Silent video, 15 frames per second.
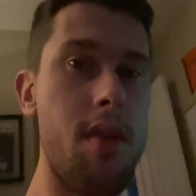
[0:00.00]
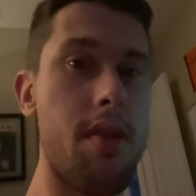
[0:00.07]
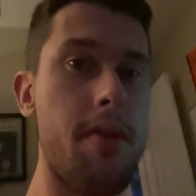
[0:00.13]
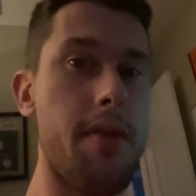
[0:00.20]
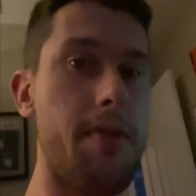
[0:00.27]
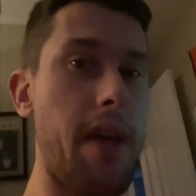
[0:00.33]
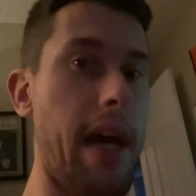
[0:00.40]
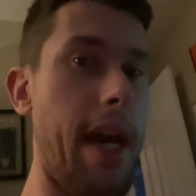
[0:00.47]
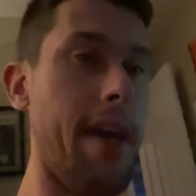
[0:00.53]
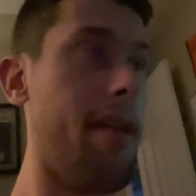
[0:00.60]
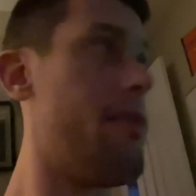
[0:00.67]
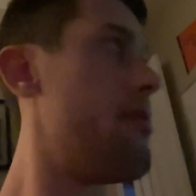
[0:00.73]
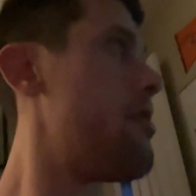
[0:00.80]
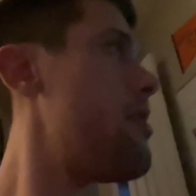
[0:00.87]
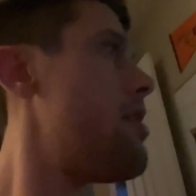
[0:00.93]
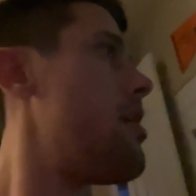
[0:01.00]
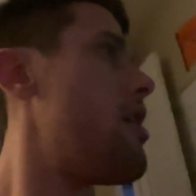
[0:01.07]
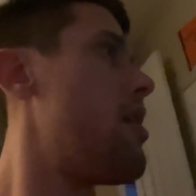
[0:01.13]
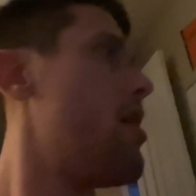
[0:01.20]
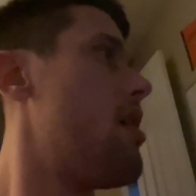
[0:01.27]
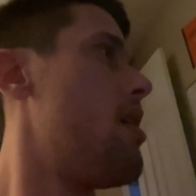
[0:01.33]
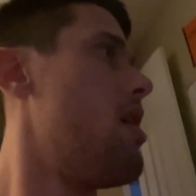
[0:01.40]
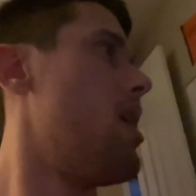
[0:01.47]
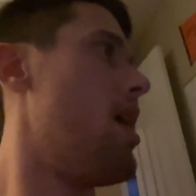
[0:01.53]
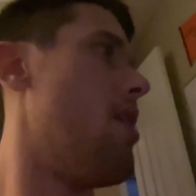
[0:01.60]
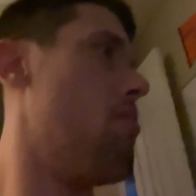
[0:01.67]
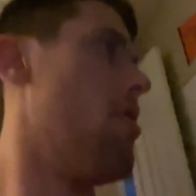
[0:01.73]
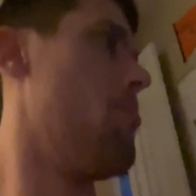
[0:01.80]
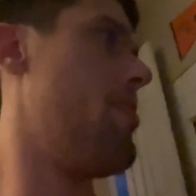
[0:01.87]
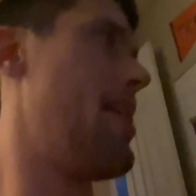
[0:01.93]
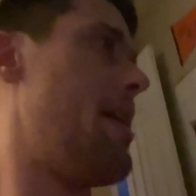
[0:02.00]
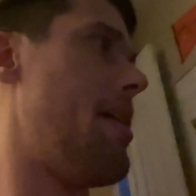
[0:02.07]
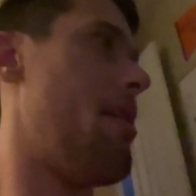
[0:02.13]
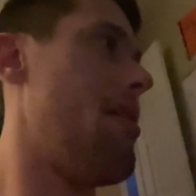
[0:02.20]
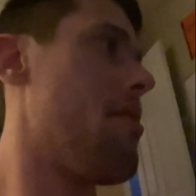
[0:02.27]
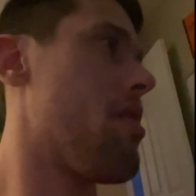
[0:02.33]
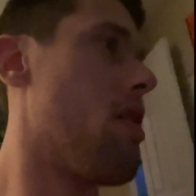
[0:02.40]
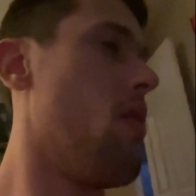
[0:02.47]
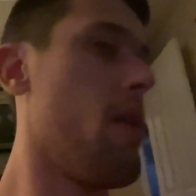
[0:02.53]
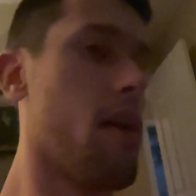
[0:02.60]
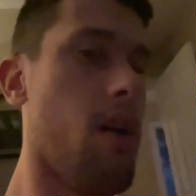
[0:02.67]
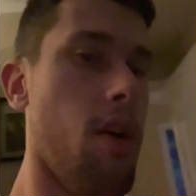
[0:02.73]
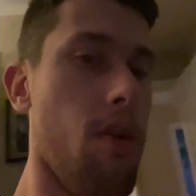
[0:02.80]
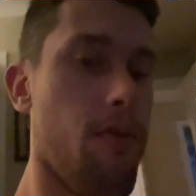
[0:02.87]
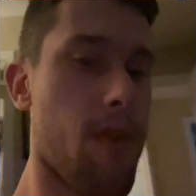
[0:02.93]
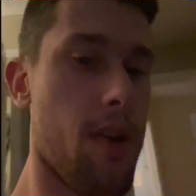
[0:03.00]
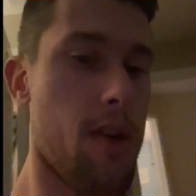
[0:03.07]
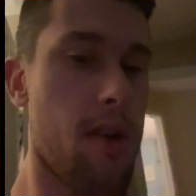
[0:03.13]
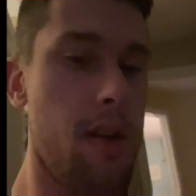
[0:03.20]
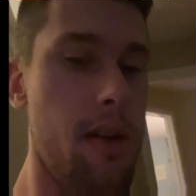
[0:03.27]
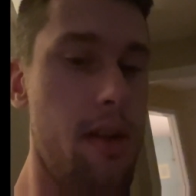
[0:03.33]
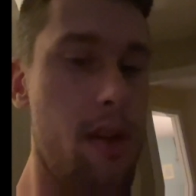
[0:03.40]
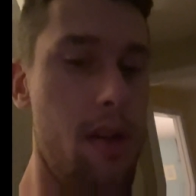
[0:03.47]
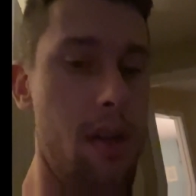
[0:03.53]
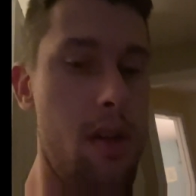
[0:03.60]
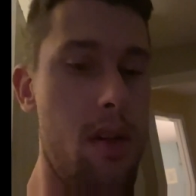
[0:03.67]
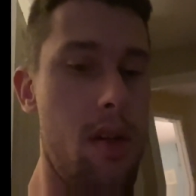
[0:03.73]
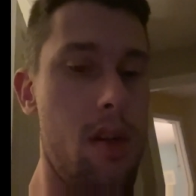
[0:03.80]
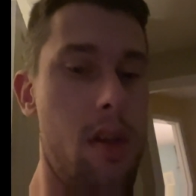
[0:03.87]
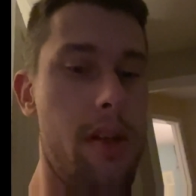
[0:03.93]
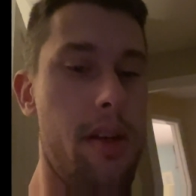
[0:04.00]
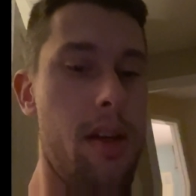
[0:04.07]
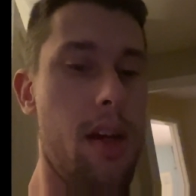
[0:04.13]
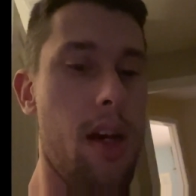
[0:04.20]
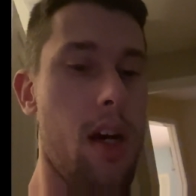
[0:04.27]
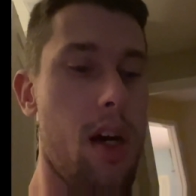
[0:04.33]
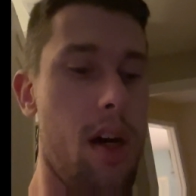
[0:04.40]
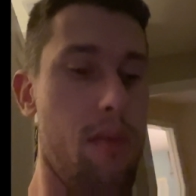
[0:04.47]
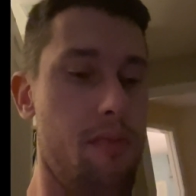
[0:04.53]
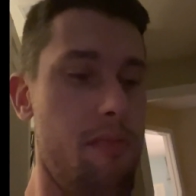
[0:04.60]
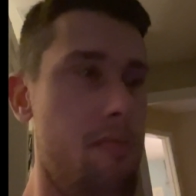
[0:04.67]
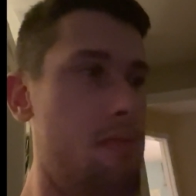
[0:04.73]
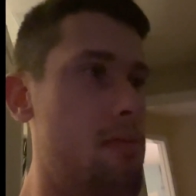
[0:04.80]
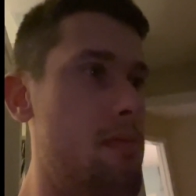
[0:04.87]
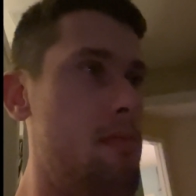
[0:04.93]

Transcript: Today, uh, we'll be going over um,